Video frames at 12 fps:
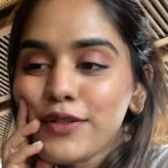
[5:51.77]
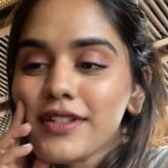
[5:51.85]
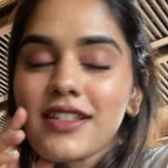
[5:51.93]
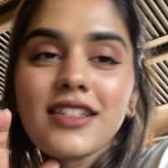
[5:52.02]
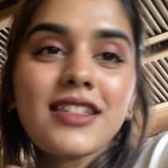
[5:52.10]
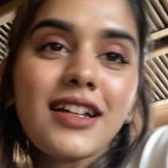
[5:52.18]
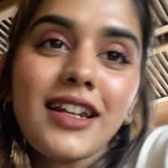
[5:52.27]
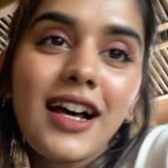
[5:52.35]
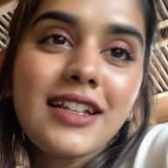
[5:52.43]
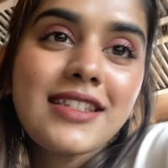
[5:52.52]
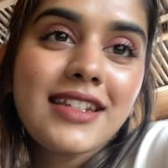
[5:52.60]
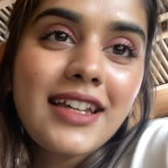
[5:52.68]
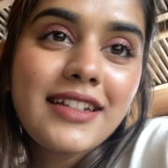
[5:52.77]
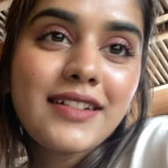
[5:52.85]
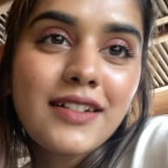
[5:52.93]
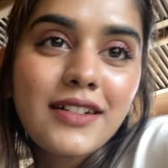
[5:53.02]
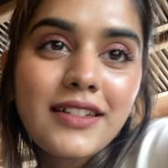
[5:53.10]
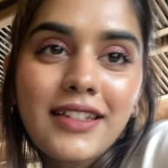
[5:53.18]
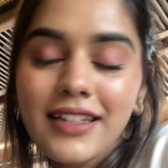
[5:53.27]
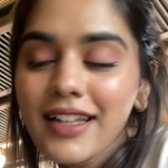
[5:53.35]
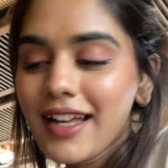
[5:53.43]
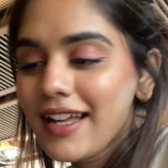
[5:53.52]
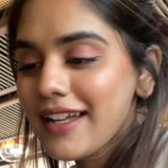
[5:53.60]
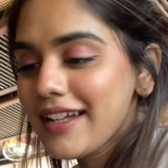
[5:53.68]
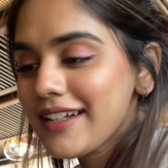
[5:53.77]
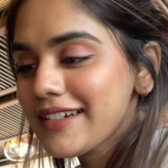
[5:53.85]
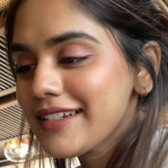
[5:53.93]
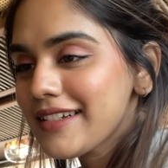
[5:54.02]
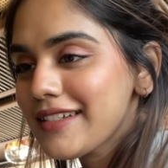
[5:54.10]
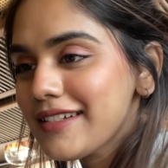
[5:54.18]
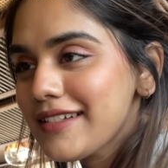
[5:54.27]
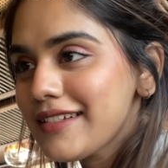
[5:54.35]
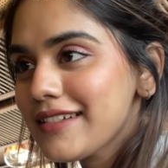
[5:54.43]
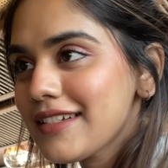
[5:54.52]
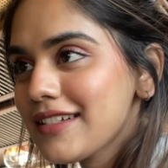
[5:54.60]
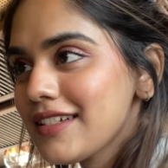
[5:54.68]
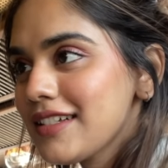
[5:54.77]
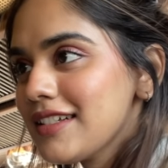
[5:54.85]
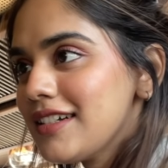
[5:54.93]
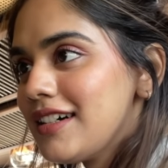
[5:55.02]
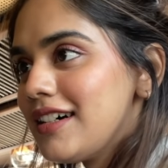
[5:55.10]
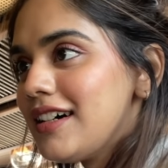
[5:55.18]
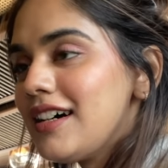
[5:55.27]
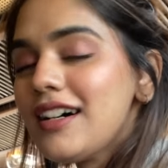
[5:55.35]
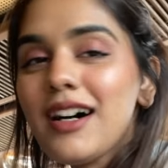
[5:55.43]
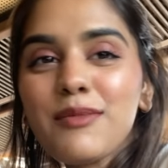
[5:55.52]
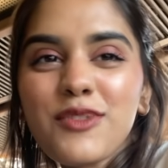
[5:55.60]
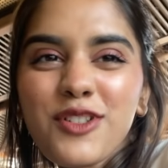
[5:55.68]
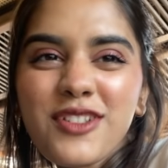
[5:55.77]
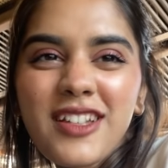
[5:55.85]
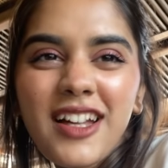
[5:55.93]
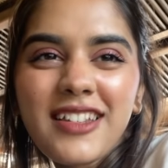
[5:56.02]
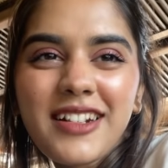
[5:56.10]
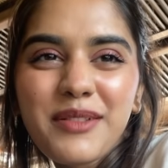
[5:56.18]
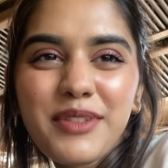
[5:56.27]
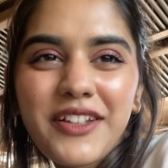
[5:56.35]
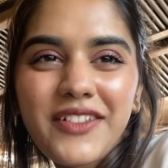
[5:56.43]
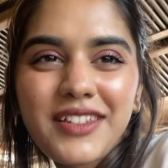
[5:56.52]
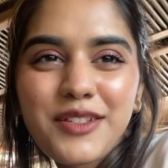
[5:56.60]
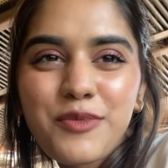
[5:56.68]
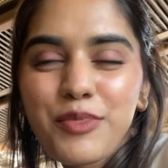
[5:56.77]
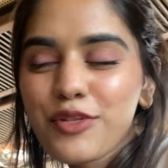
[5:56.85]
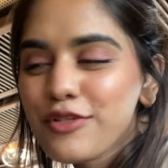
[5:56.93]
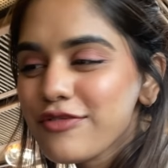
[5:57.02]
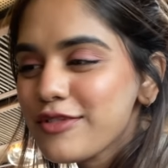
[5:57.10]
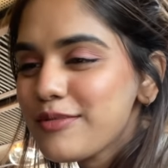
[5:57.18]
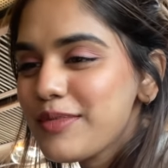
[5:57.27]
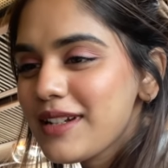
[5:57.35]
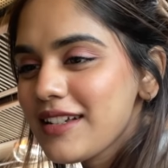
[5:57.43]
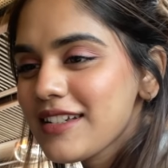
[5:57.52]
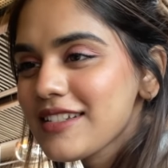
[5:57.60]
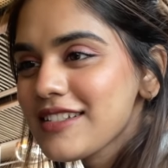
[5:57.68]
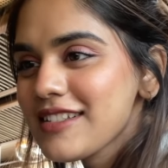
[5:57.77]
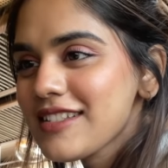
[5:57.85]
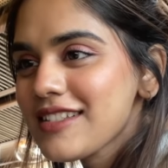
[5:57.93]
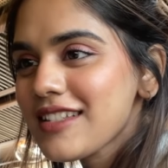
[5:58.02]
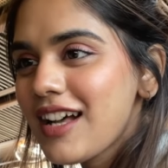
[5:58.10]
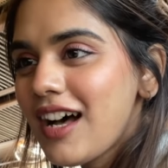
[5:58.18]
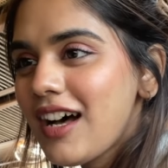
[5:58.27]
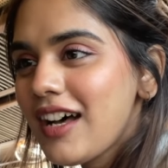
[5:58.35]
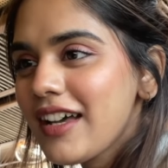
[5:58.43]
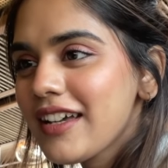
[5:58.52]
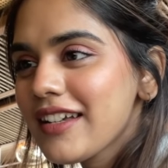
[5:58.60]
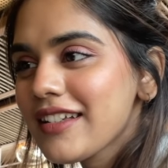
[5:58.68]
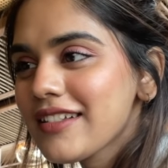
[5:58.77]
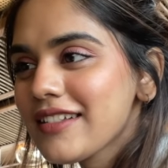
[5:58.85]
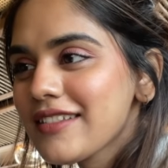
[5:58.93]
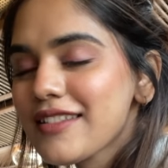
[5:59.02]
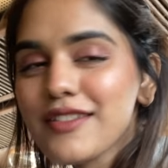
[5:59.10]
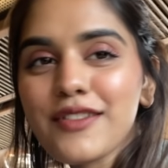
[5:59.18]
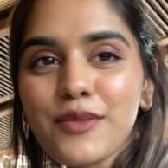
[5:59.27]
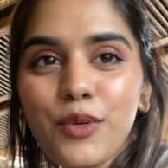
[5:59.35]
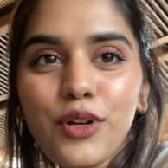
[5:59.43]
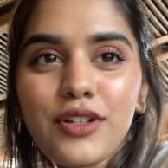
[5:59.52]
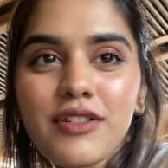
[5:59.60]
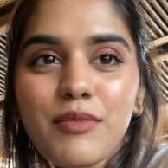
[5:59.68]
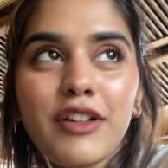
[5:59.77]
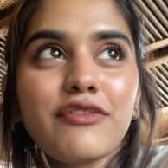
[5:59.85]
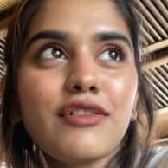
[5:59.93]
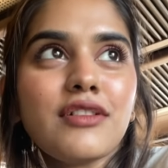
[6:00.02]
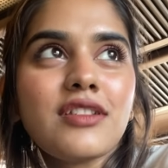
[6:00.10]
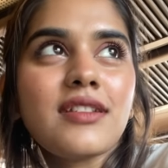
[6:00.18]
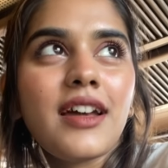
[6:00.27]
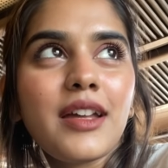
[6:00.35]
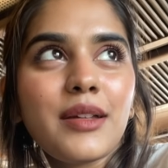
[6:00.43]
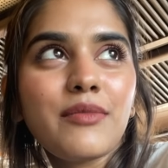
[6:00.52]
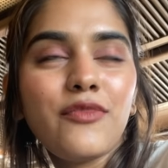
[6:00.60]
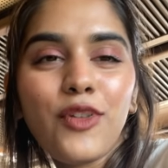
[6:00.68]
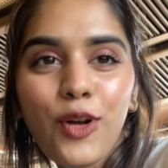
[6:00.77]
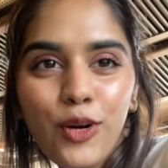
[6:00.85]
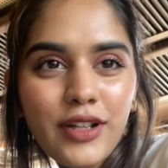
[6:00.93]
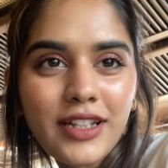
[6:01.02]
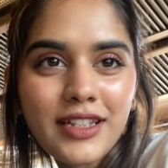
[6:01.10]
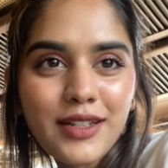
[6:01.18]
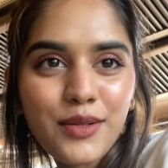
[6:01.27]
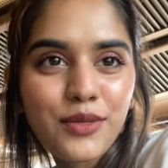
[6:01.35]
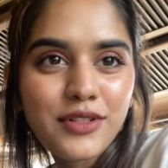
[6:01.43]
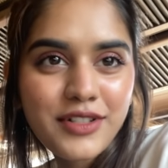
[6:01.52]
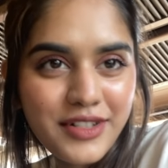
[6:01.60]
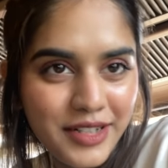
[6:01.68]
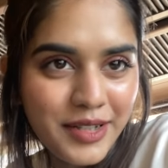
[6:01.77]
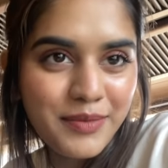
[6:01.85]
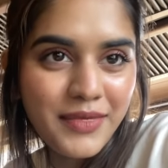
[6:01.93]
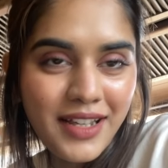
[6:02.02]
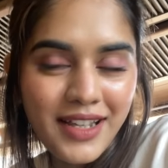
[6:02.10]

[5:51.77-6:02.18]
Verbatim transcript: this is our last day in Turkey and uh, oh, I'm so sad that I'm leaving this beautiful place. I This was my first time vlogging the whole trip